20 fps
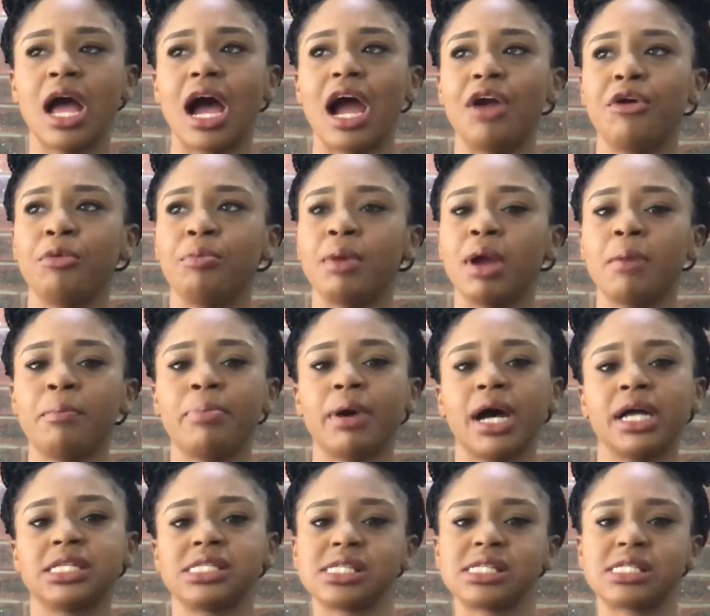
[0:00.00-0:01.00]
I
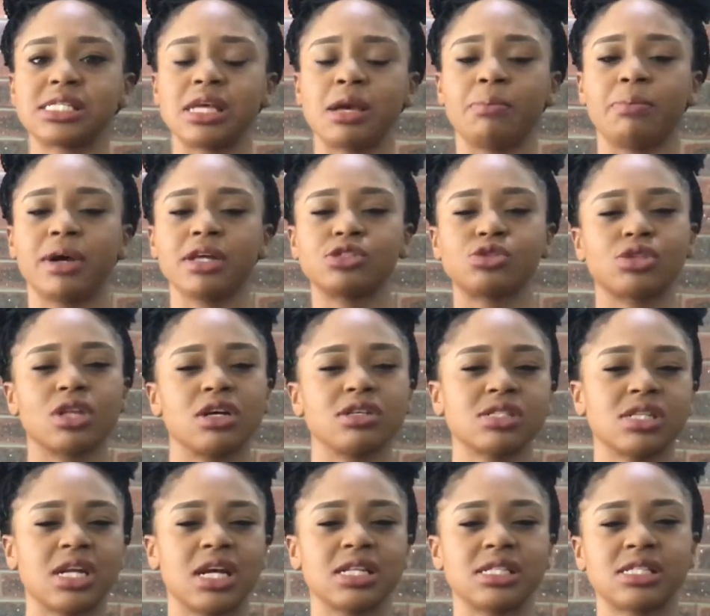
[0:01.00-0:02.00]
remember December two
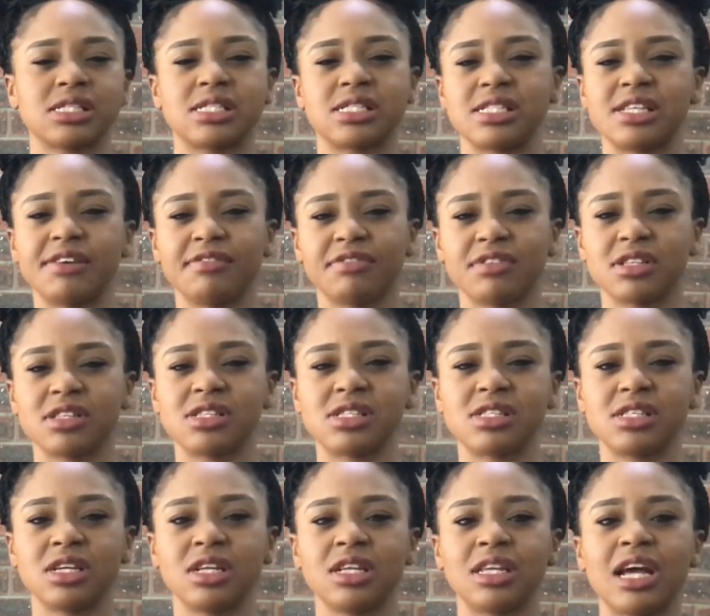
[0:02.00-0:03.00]
thousand
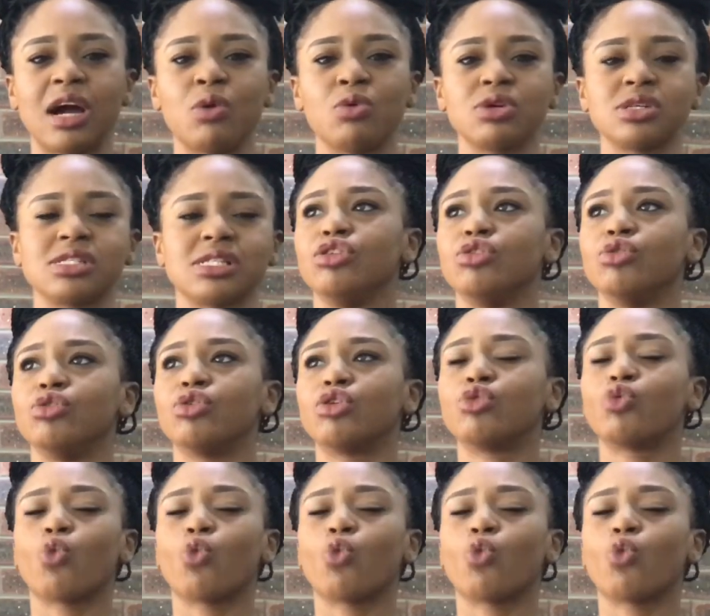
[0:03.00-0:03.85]
seventeen, that was the